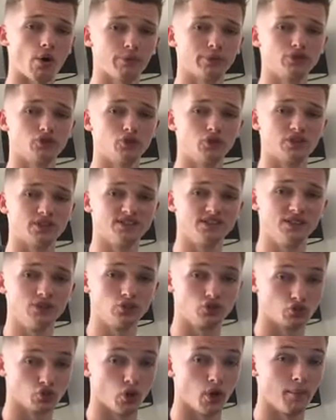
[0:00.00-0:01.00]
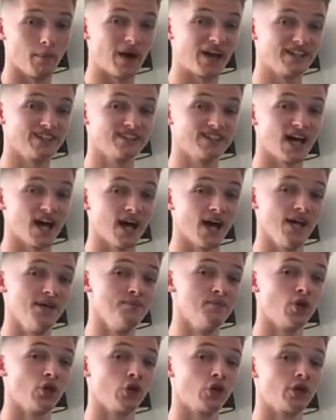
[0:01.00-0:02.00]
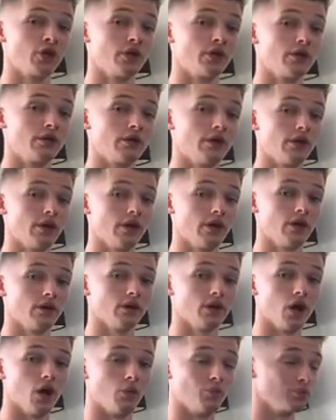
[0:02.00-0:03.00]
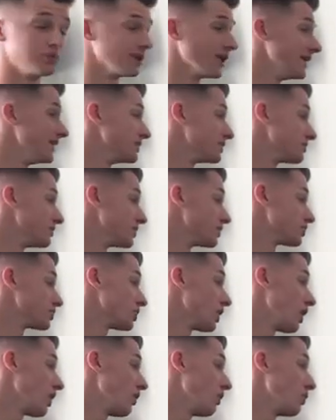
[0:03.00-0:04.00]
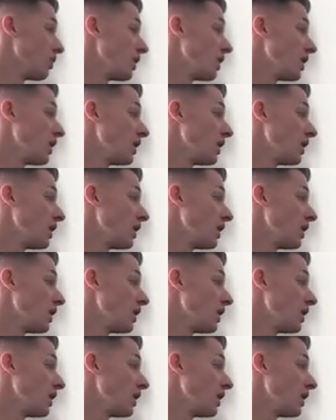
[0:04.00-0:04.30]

opportunities during my time on placement. So